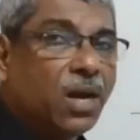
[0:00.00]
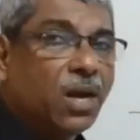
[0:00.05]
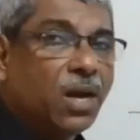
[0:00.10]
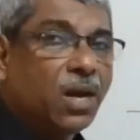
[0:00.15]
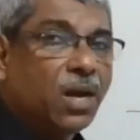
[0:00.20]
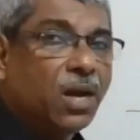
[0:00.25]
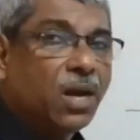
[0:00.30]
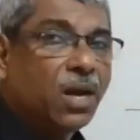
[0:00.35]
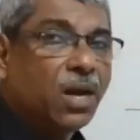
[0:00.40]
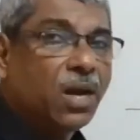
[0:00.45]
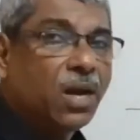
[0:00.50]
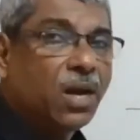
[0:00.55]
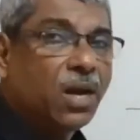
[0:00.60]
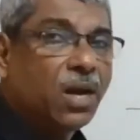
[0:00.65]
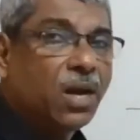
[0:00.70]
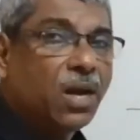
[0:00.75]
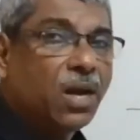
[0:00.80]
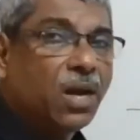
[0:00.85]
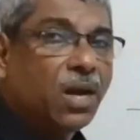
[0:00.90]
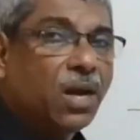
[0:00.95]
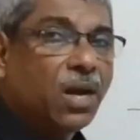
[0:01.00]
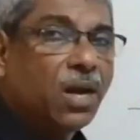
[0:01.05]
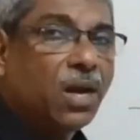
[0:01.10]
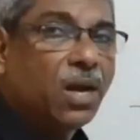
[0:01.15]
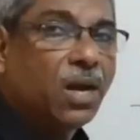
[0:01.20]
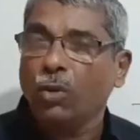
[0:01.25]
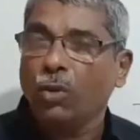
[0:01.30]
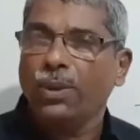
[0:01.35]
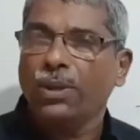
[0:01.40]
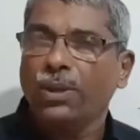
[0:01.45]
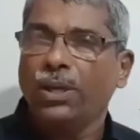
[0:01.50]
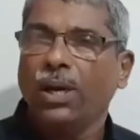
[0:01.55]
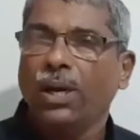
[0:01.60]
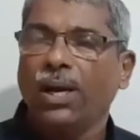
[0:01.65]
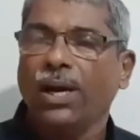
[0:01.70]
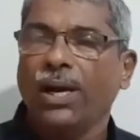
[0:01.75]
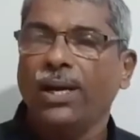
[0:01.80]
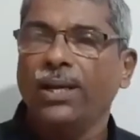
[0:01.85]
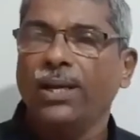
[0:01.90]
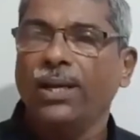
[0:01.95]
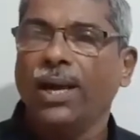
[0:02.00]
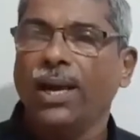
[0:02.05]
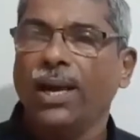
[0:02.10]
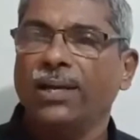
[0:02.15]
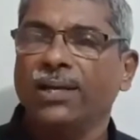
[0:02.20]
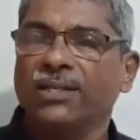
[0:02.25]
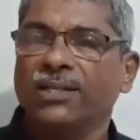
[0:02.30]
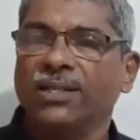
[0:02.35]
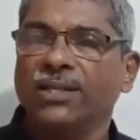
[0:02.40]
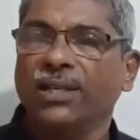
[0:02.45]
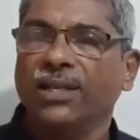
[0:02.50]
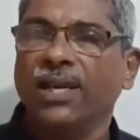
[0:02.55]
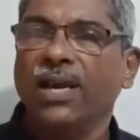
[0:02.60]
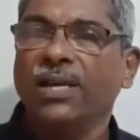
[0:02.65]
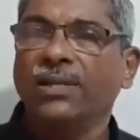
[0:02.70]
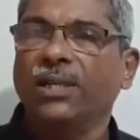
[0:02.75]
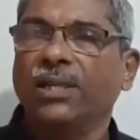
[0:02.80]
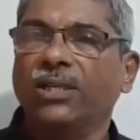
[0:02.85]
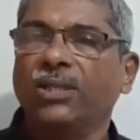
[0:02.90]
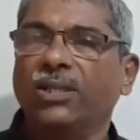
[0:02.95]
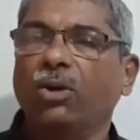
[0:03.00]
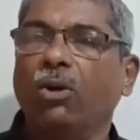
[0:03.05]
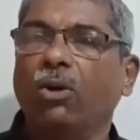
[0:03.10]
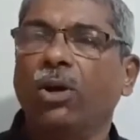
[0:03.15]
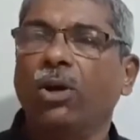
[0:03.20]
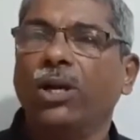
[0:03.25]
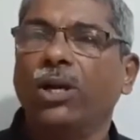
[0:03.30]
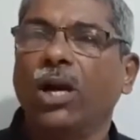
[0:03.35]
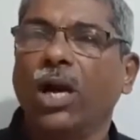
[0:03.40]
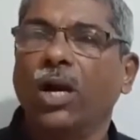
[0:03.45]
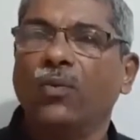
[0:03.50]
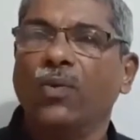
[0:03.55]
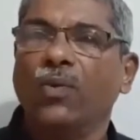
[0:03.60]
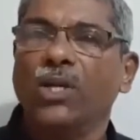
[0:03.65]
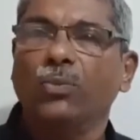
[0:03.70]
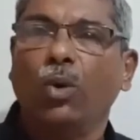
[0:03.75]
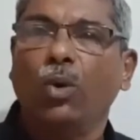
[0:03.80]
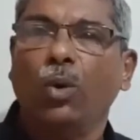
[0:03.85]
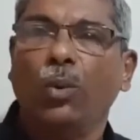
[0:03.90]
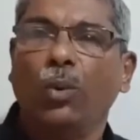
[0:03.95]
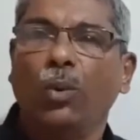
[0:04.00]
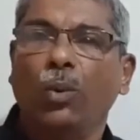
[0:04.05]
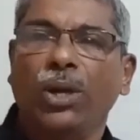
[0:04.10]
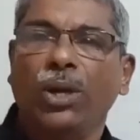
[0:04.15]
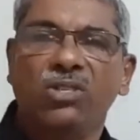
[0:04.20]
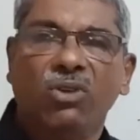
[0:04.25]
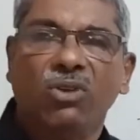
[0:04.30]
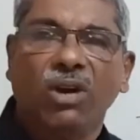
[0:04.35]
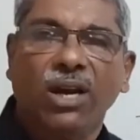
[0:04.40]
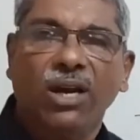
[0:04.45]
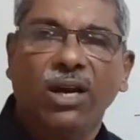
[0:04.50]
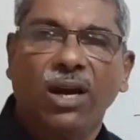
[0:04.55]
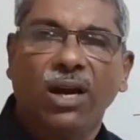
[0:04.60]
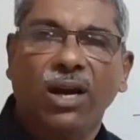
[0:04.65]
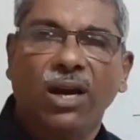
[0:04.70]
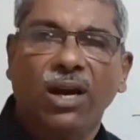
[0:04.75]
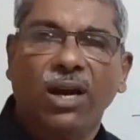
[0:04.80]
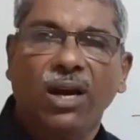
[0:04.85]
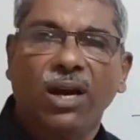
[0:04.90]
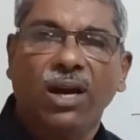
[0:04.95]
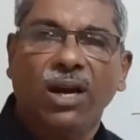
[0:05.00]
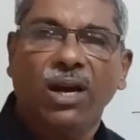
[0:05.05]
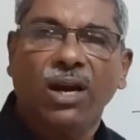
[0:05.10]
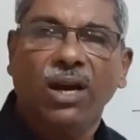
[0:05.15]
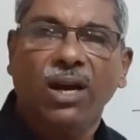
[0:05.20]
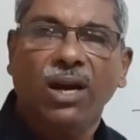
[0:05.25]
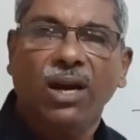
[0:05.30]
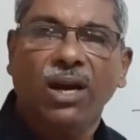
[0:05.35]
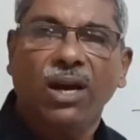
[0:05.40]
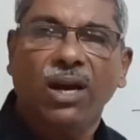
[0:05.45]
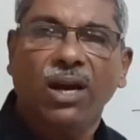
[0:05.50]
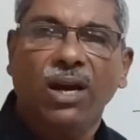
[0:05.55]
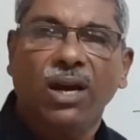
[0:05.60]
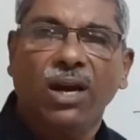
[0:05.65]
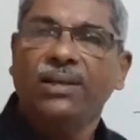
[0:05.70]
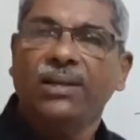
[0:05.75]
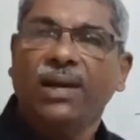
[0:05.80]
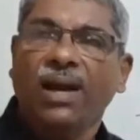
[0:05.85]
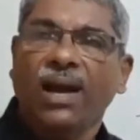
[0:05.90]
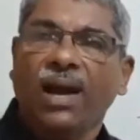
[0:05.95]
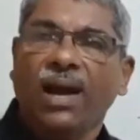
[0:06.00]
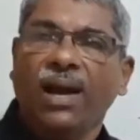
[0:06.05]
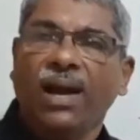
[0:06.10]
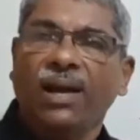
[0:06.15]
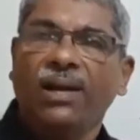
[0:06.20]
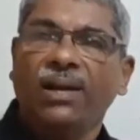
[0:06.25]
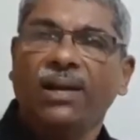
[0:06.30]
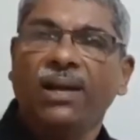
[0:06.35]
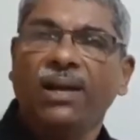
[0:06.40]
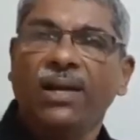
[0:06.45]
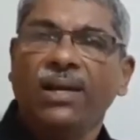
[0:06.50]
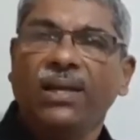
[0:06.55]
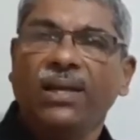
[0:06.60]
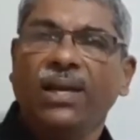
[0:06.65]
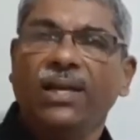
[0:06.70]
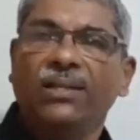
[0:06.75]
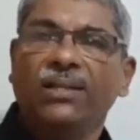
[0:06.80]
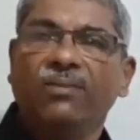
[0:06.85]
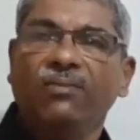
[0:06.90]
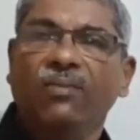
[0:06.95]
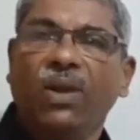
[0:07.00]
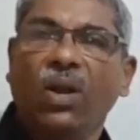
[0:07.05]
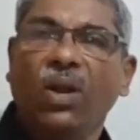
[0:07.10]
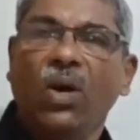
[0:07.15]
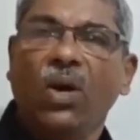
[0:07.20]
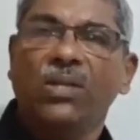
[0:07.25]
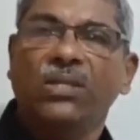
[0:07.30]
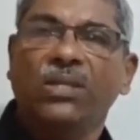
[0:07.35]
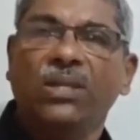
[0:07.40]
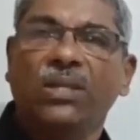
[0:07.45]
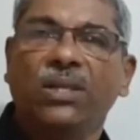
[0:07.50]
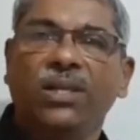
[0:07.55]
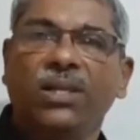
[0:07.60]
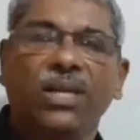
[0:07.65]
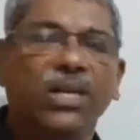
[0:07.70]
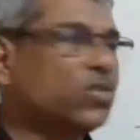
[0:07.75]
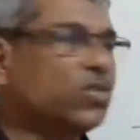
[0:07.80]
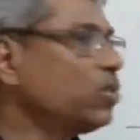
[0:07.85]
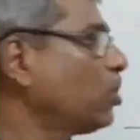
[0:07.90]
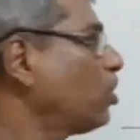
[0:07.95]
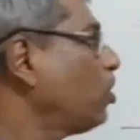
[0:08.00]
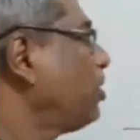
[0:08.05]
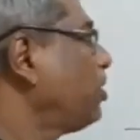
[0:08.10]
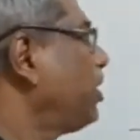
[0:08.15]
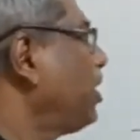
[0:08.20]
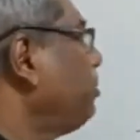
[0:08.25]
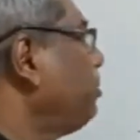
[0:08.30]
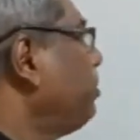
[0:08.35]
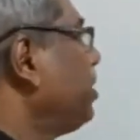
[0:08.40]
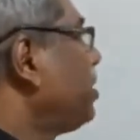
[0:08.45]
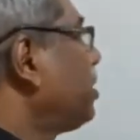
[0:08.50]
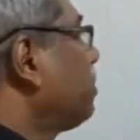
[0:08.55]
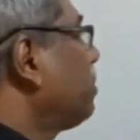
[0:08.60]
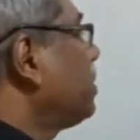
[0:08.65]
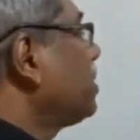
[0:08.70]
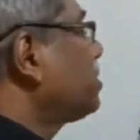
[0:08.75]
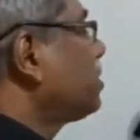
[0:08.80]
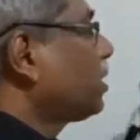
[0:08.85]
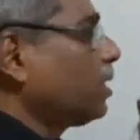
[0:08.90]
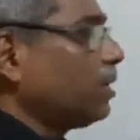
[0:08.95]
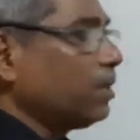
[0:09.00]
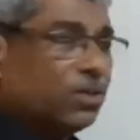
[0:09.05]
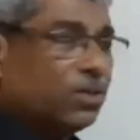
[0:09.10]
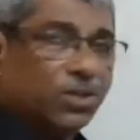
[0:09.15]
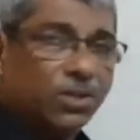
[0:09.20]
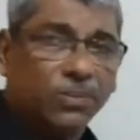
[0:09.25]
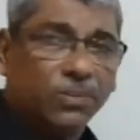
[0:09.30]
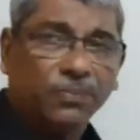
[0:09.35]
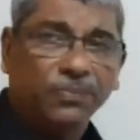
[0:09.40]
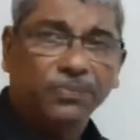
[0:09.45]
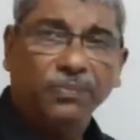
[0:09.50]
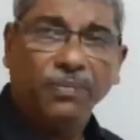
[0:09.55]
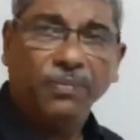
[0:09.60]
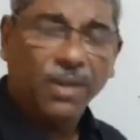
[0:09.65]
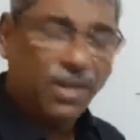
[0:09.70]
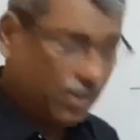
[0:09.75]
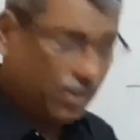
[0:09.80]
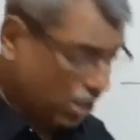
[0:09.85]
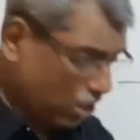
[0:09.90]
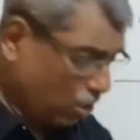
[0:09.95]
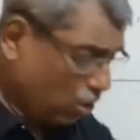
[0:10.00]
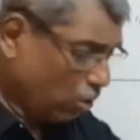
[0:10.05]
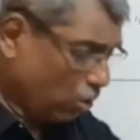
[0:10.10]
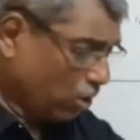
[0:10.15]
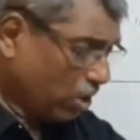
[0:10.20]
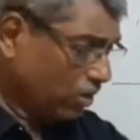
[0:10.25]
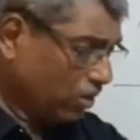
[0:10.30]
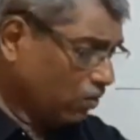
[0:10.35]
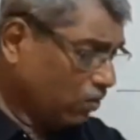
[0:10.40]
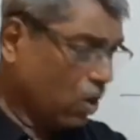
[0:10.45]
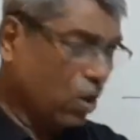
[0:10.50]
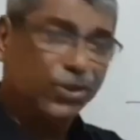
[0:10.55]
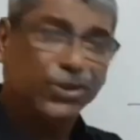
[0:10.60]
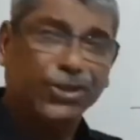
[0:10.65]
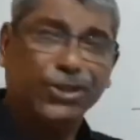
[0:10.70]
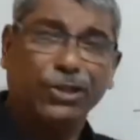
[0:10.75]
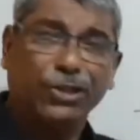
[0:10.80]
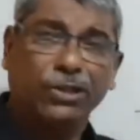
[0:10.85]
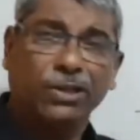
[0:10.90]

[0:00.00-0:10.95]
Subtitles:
Then you just open the eye and see the toy car was moving in a straight line, and that had its velocity is equal to 10 meters. Then you look at the watch.